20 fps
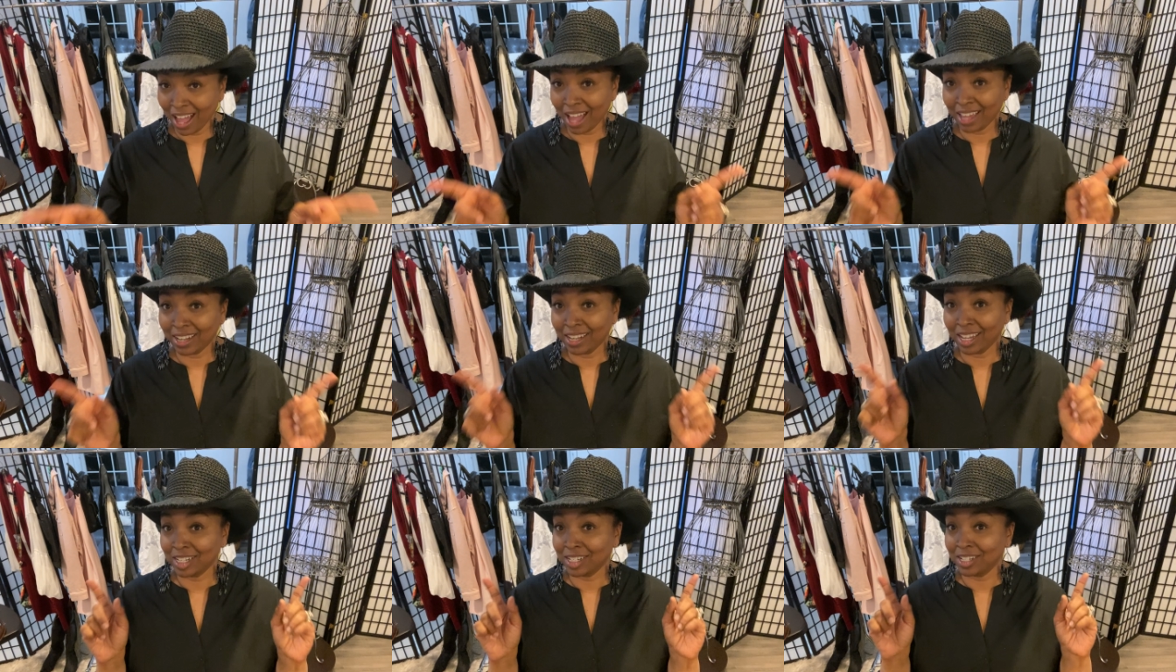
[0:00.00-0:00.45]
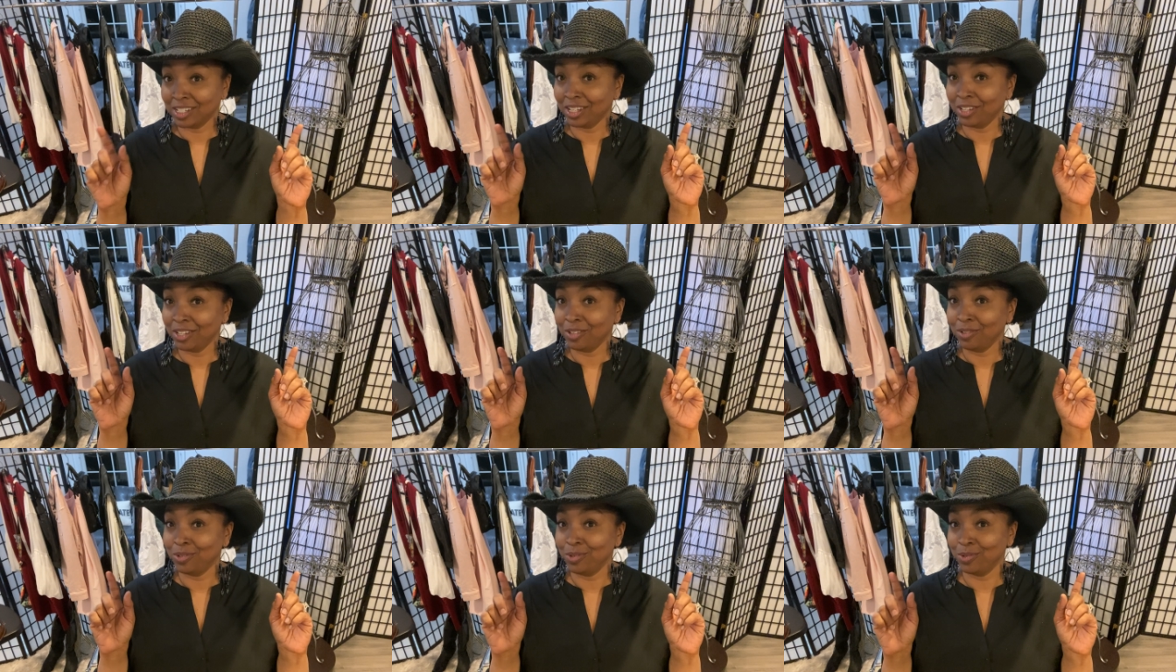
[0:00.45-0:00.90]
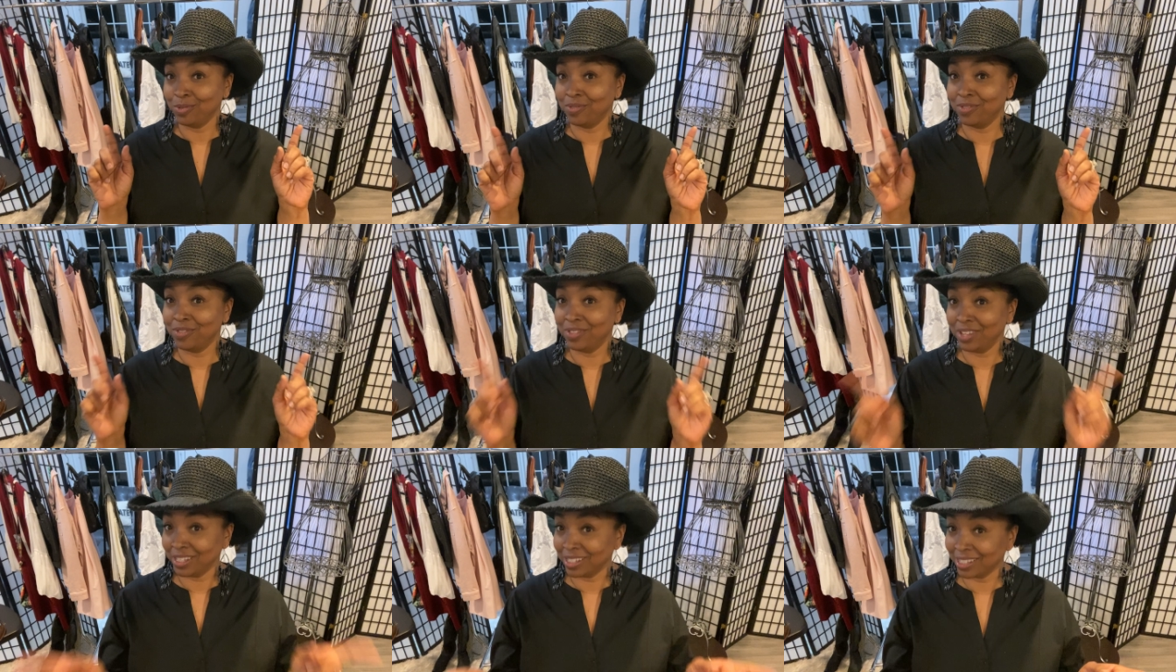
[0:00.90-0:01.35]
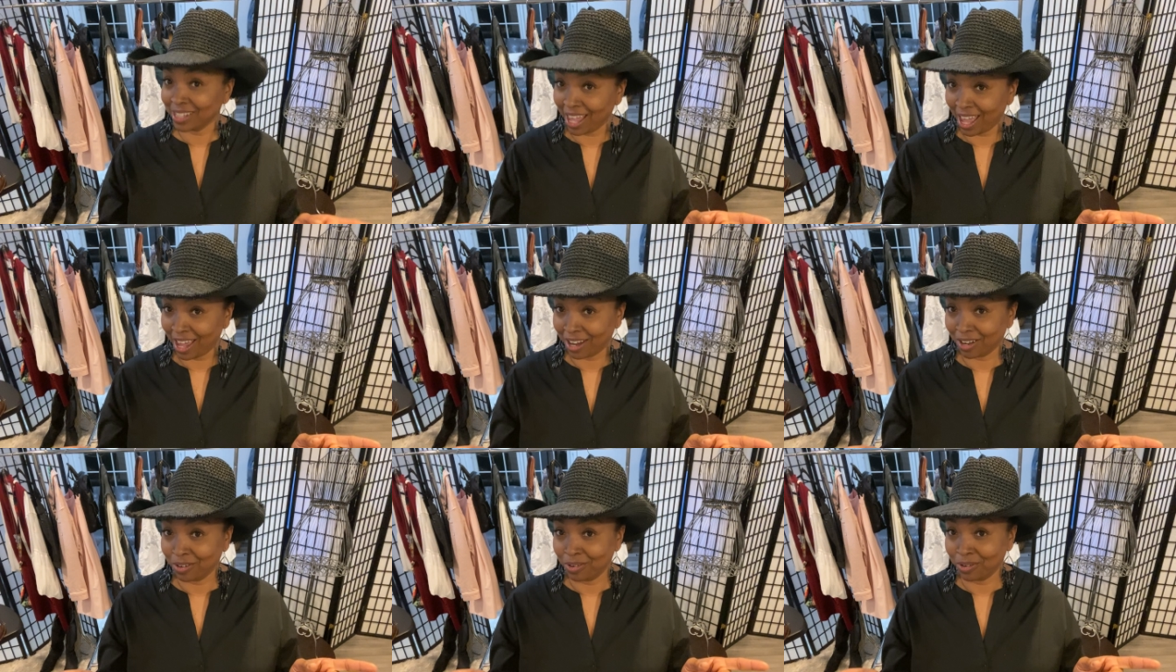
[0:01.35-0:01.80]
I'd like to see you do this
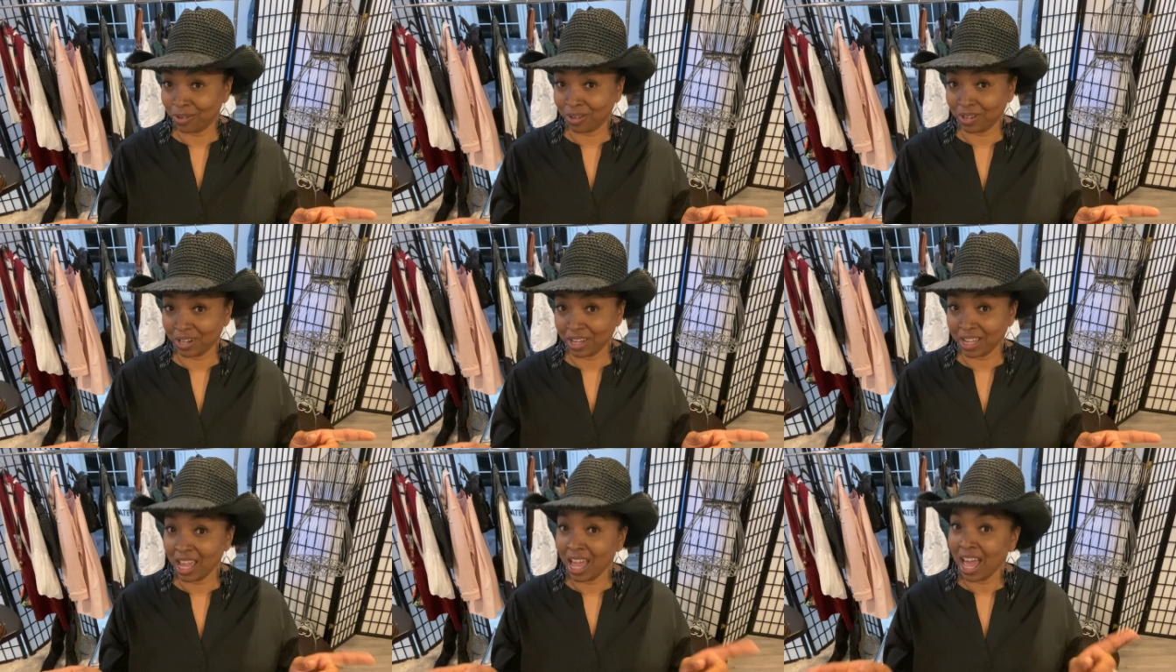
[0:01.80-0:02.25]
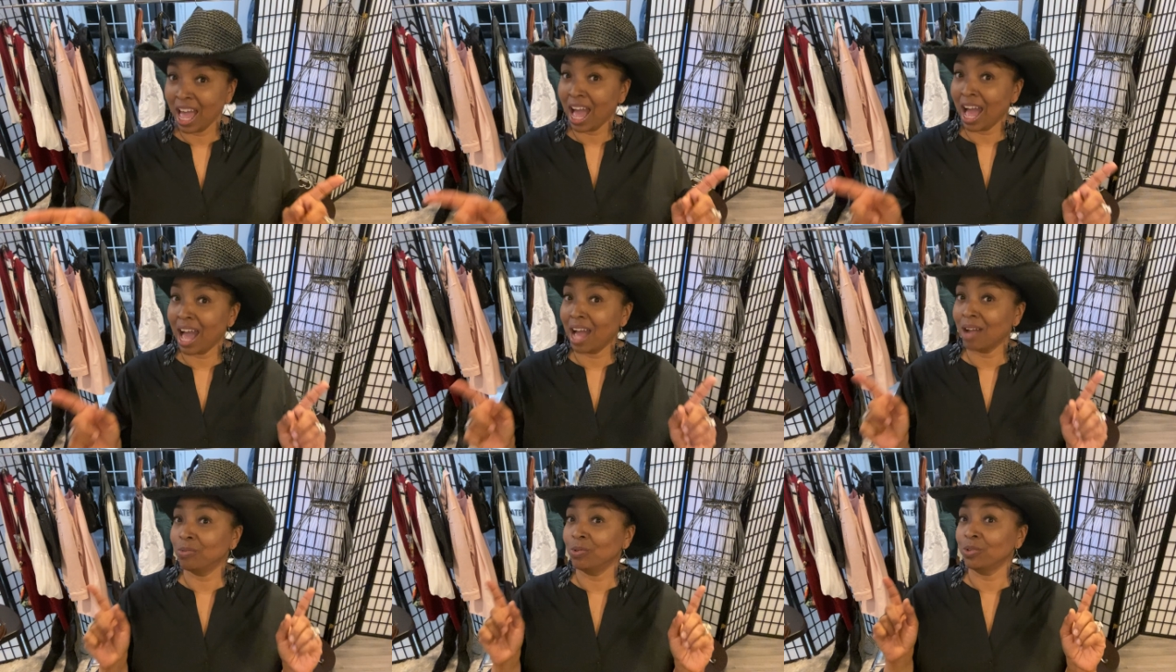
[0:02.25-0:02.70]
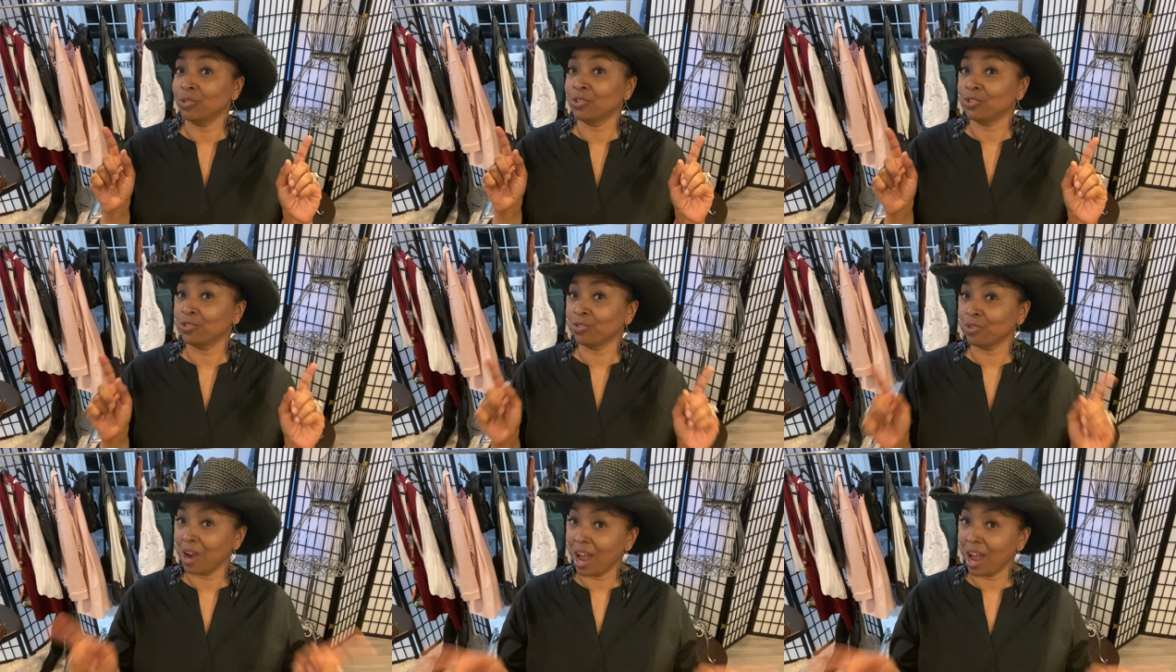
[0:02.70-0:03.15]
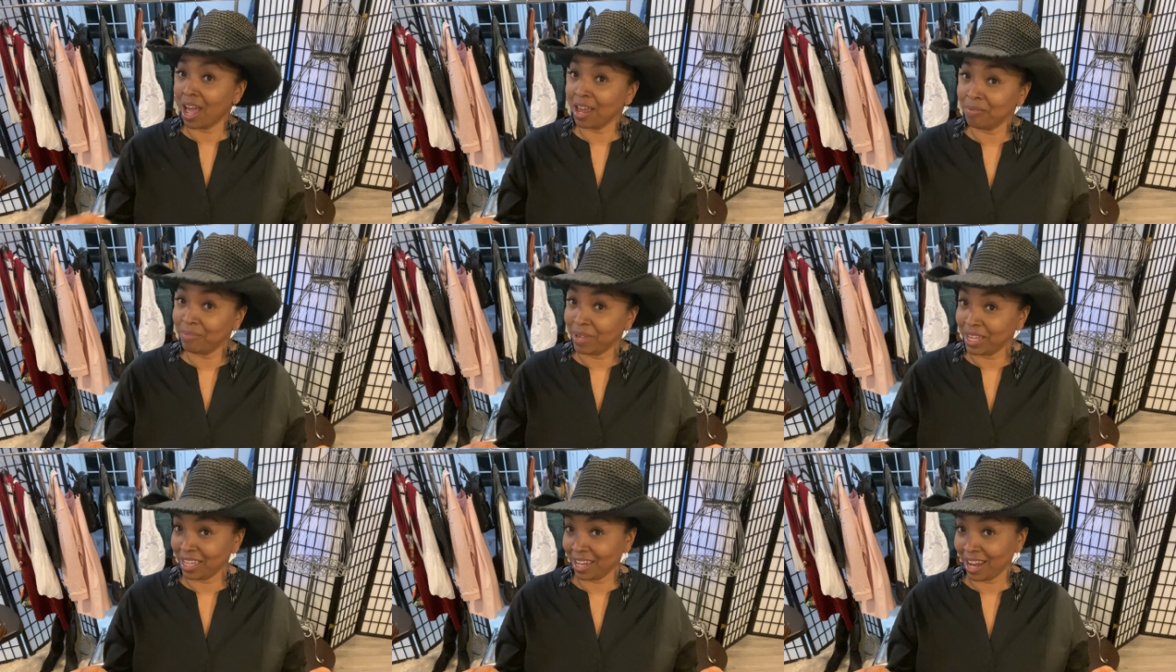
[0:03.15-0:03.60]
category, I will try to
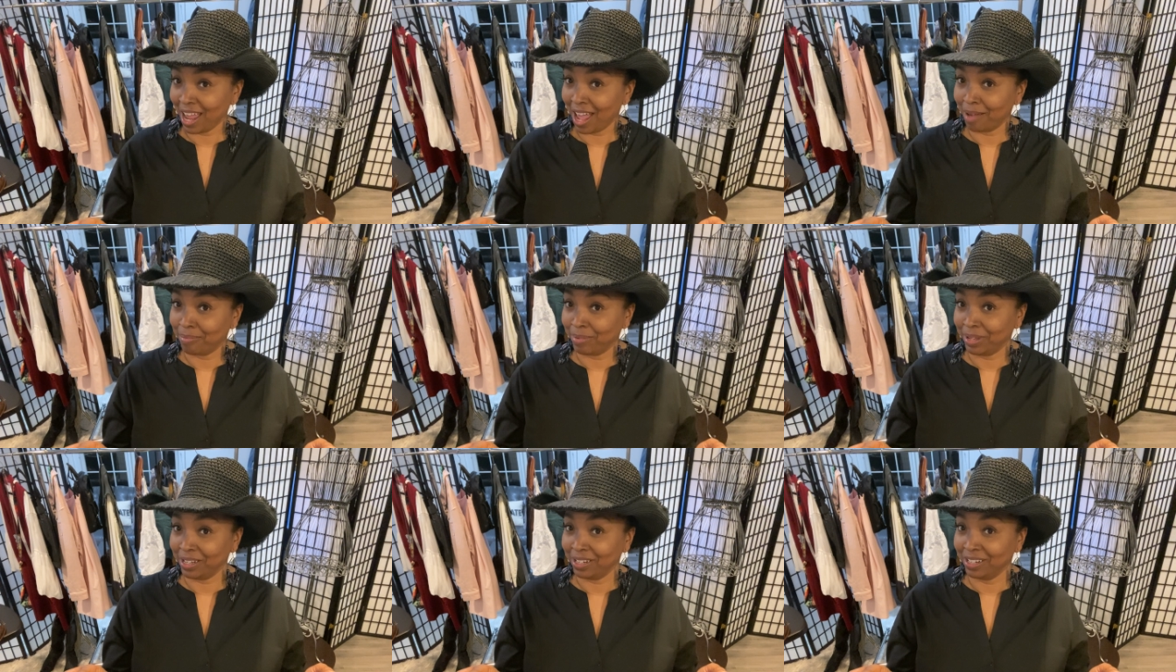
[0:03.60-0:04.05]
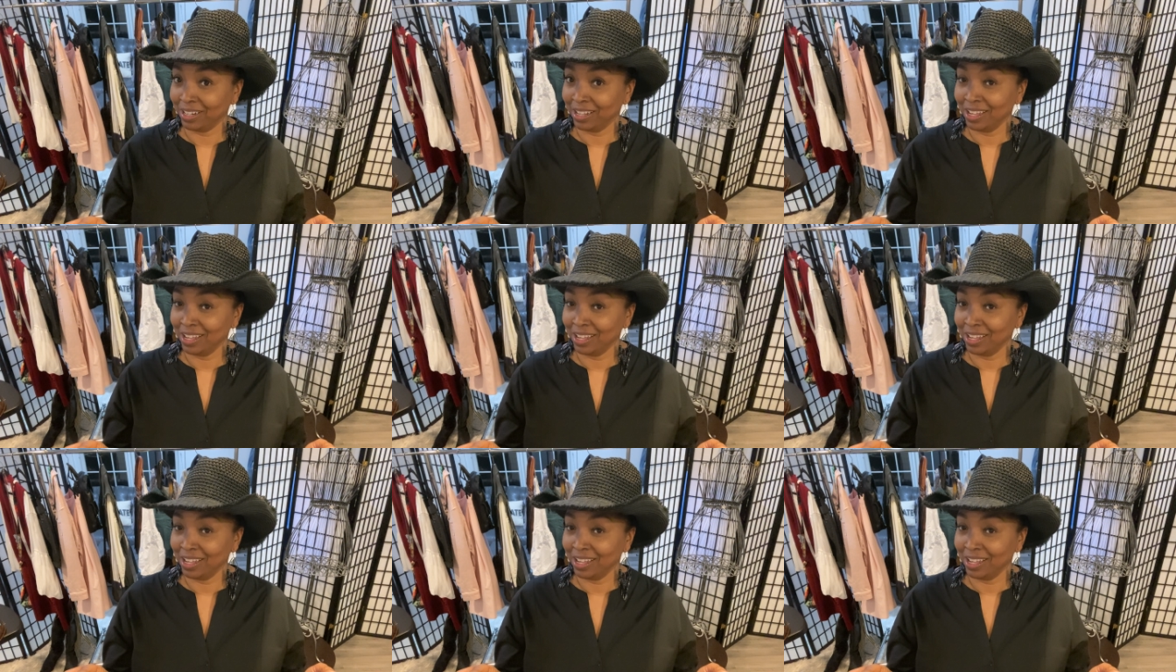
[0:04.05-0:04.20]
make it happen.